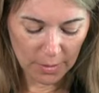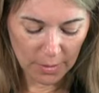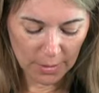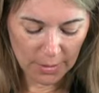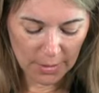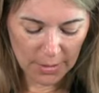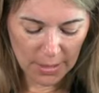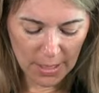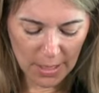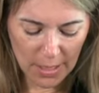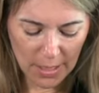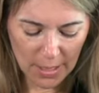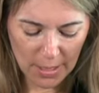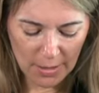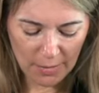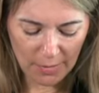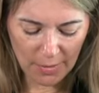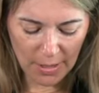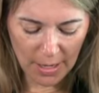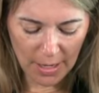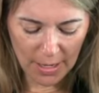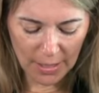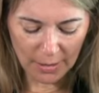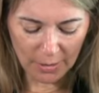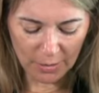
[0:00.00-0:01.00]
See,
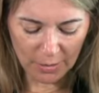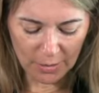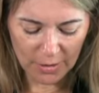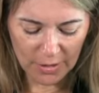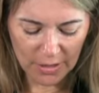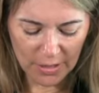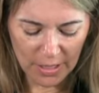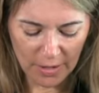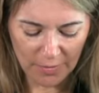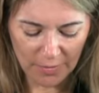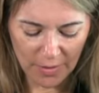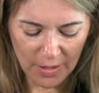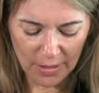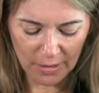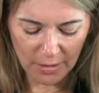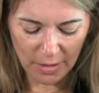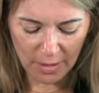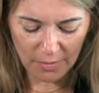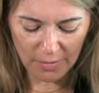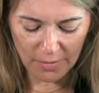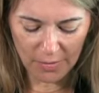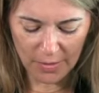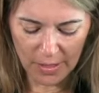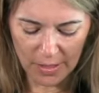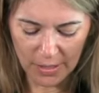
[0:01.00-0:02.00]
even I learned stuff. I
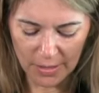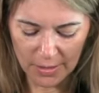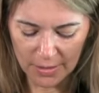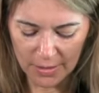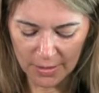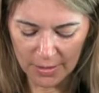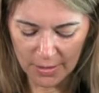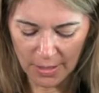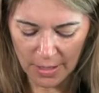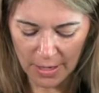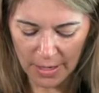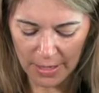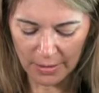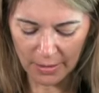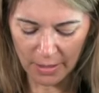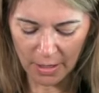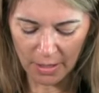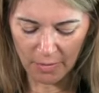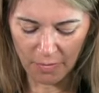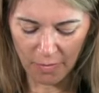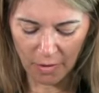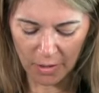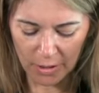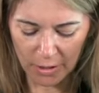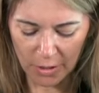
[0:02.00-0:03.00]
love this. I
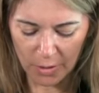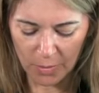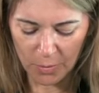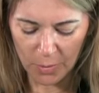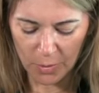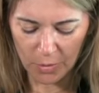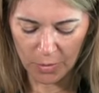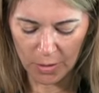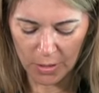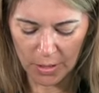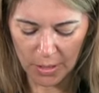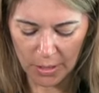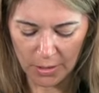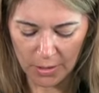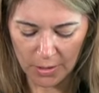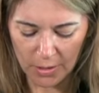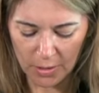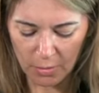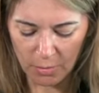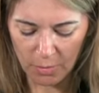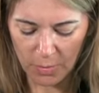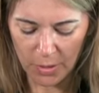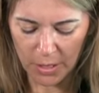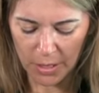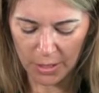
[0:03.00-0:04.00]
love our community
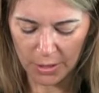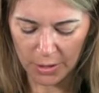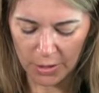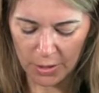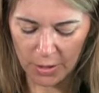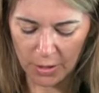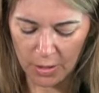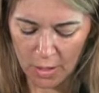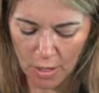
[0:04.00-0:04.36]
so much.